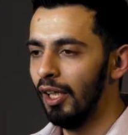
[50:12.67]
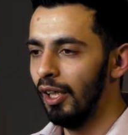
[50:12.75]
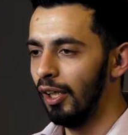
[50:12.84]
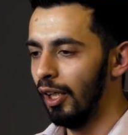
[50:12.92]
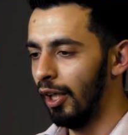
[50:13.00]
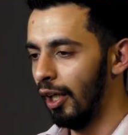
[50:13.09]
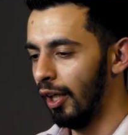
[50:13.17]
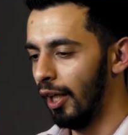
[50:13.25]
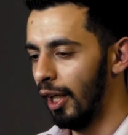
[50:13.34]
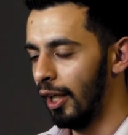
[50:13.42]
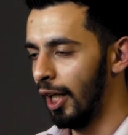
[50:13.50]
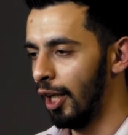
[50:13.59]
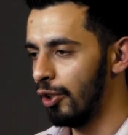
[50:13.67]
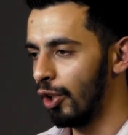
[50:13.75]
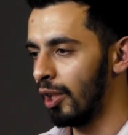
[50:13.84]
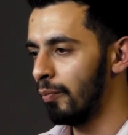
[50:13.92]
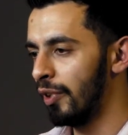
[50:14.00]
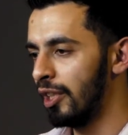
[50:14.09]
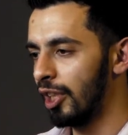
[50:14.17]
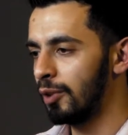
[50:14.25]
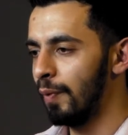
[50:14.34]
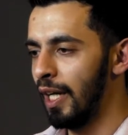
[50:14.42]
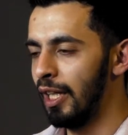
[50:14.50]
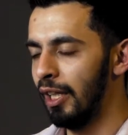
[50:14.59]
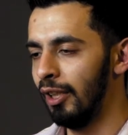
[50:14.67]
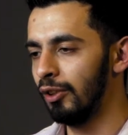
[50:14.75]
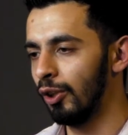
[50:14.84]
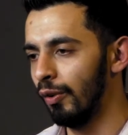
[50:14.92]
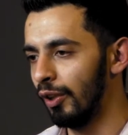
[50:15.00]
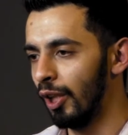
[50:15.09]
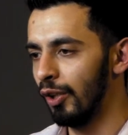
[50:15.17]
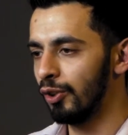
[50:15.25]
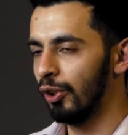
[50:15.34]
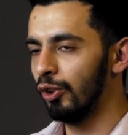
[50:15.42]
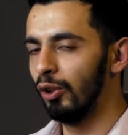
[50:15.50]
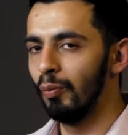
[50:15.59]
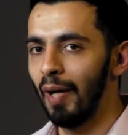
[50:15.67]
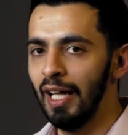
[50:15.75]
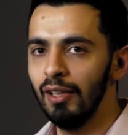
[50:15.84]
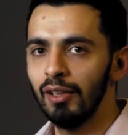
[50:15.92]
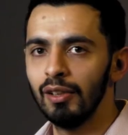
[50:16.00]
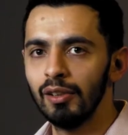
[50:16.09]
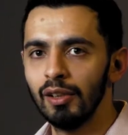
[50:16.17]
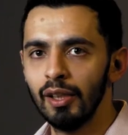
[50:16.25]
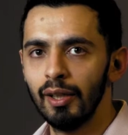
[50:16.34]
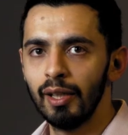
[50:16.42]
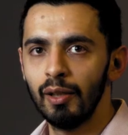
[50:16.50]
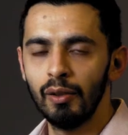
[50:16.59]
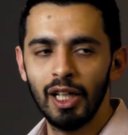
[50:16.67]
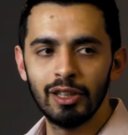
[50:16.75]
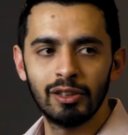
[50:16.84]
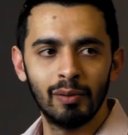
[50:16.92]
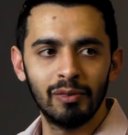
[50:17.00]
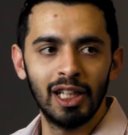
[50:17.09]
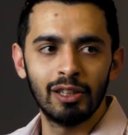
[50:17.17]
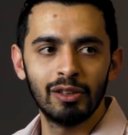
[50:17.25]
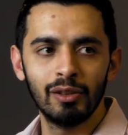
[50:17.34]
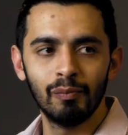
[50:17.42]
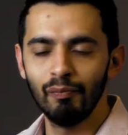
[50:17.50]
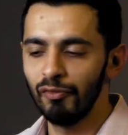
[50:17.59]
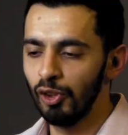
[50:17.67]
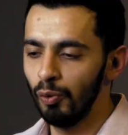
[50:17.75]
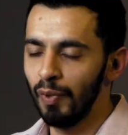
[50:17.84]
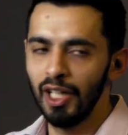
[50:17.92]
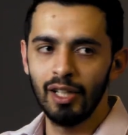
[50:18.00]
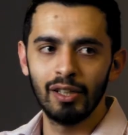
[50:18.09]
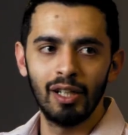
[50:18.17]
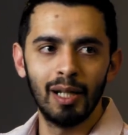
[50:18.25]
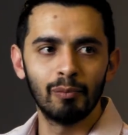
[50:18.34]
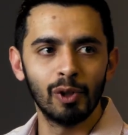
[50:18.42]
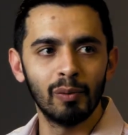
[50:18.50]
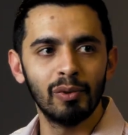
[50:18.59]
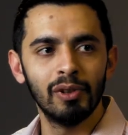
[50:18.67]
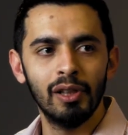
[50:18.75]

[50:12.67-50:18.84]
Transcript: And now your company is expanding, so it goes on to the bank and gets some debt to buy another laptop.